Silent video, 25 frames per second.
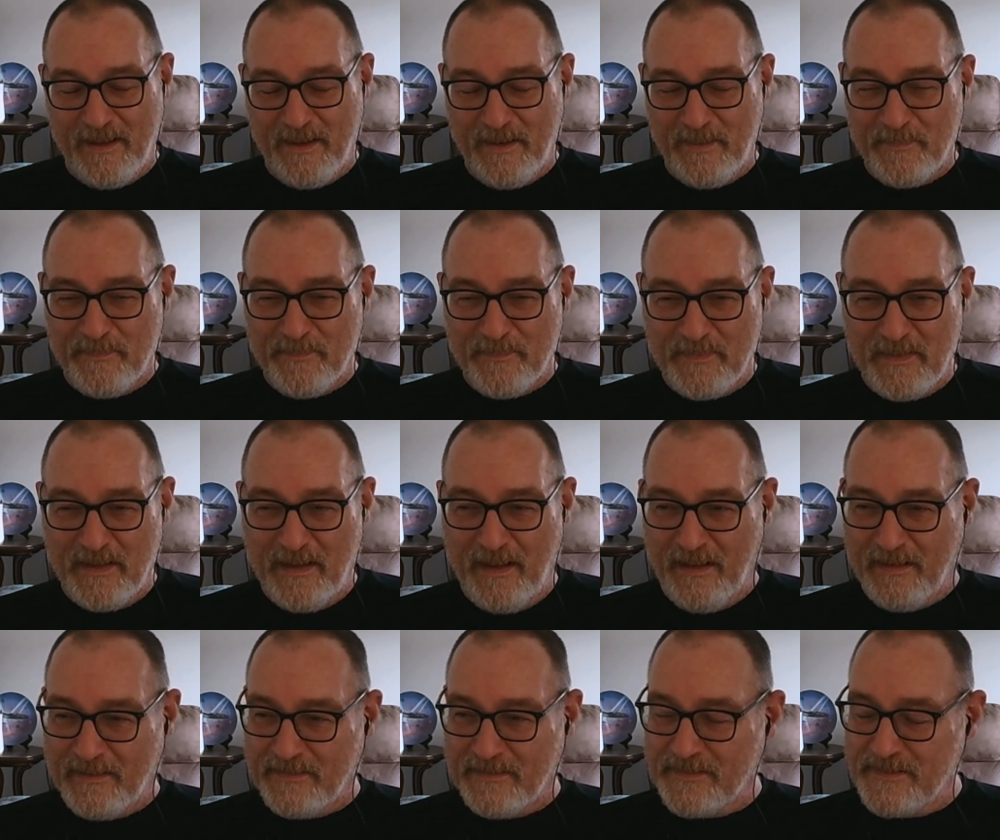
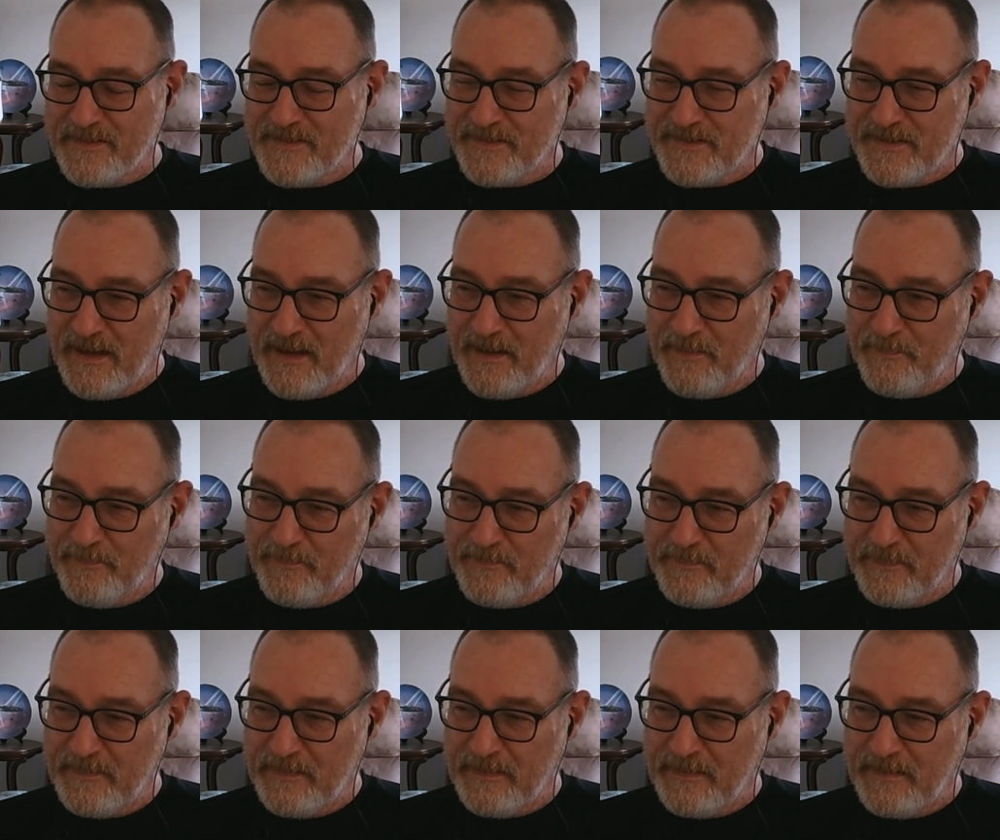And
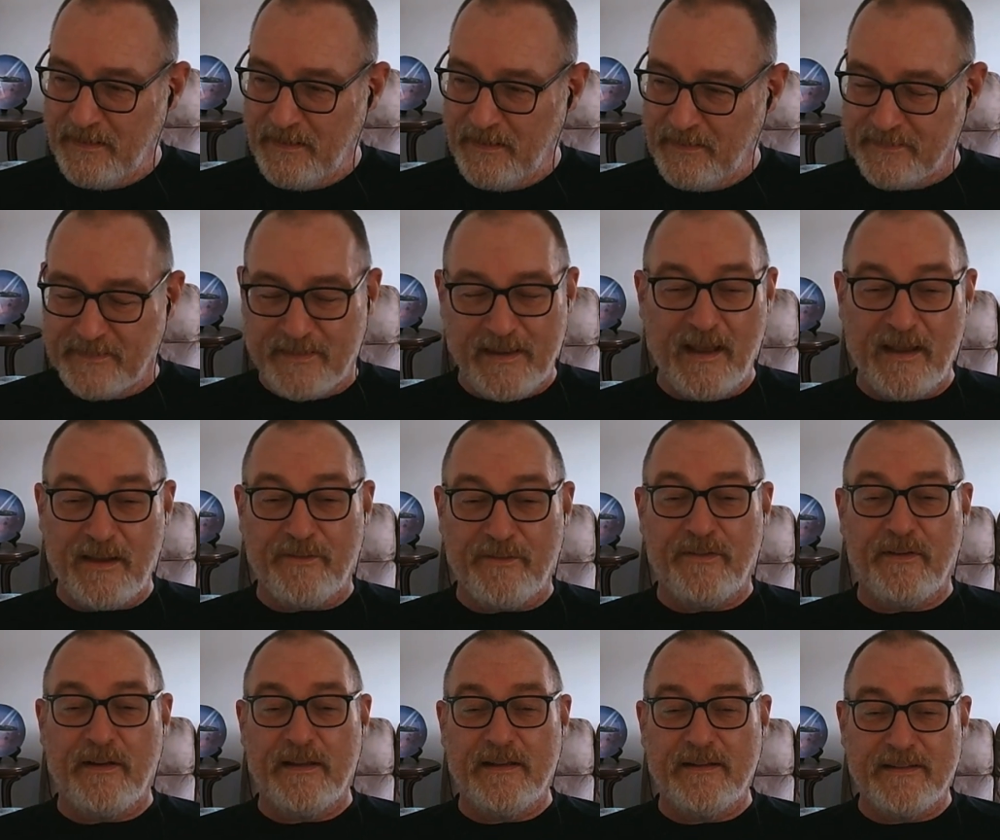
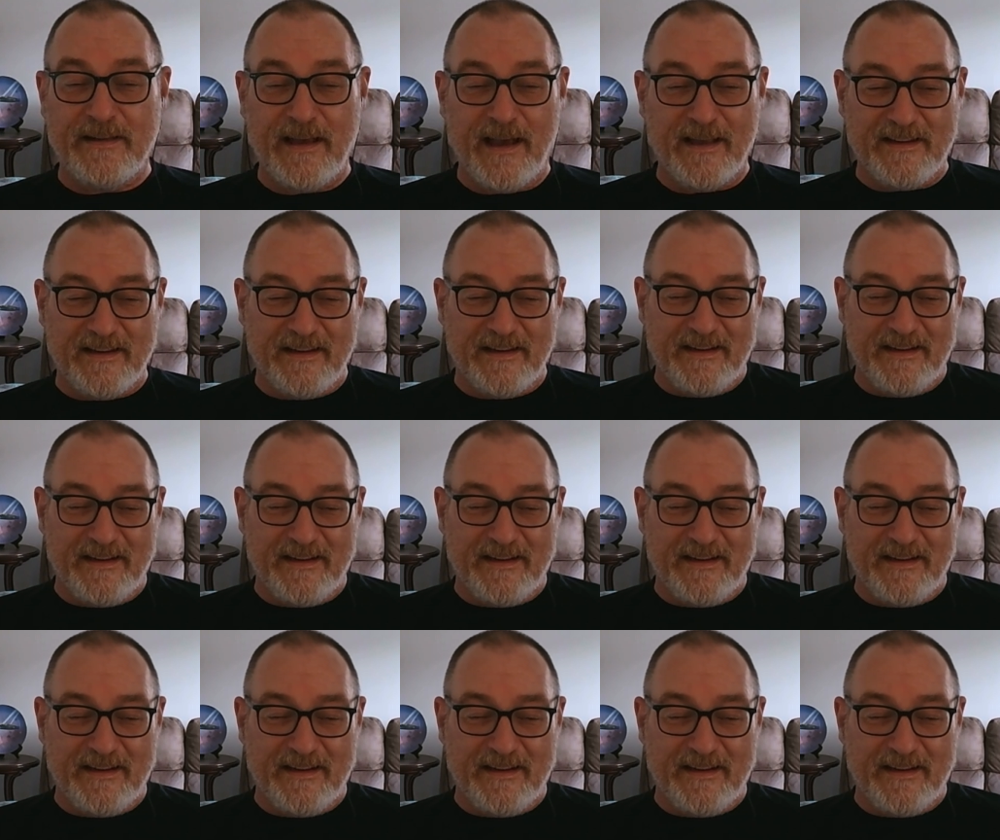thankfully,